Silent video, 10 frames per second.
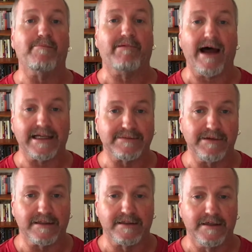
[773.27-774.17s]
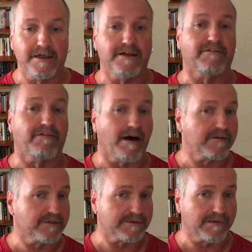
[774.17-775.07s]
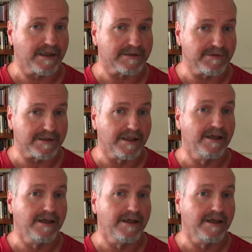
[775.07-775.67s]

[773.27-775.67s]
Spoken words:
blacksmith. Your father was a blacksmith.